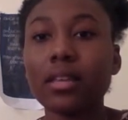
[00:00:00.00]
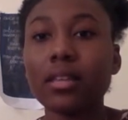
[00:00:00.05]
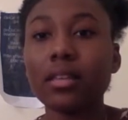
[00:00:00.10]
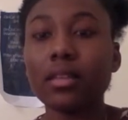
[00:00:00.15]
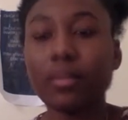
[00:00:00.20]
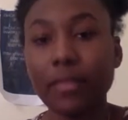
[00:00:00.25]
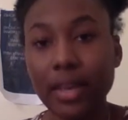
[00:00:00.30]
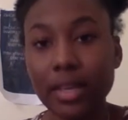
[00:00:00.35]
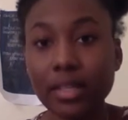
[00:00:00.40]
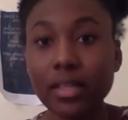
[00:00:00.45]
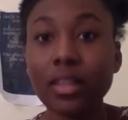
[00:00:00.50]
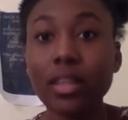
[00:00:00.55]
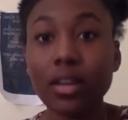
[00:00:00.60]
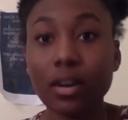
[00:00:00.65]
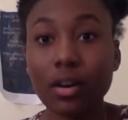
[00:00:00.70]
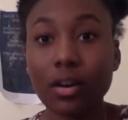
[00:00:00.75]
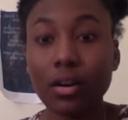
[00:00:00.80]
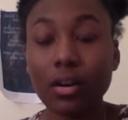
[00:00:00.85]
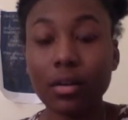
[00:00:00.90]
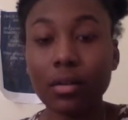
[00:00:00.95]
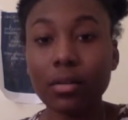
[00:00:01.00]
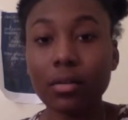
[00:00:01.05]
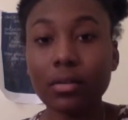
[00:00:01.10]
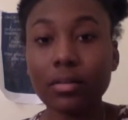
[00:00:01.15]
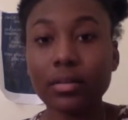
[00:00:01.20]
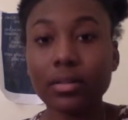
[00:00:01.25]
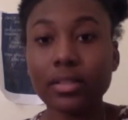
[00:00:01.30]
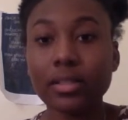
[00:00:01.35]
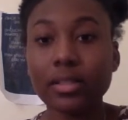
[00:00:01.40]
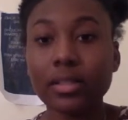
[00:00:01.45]
the face
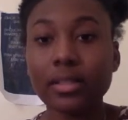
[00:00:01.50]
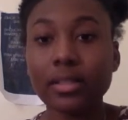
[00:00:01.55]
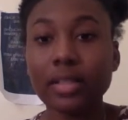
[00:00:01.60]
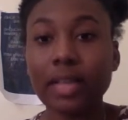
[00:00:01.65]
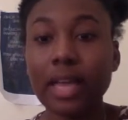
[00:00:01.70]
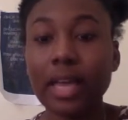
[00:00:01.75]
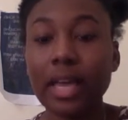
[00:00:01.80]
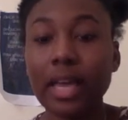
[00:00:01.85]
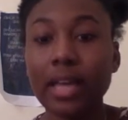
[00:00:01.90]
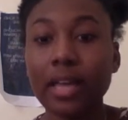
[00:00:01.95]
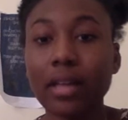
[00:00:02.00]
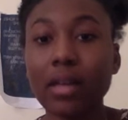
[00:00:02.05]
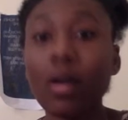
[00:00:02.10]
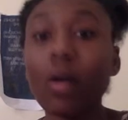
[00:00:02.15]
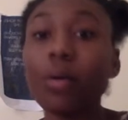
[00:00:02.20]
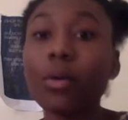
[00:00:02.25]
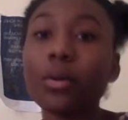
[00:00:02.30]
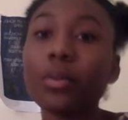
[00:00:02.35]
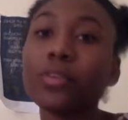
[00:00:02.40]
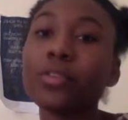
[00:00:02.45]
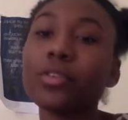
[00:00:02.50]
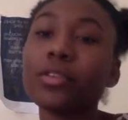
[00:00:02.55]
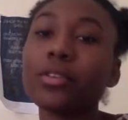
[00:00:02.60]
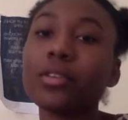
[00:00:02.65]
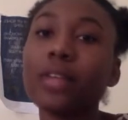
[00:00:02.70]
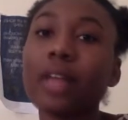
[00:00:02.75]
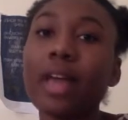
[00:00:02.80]
of the girl saying,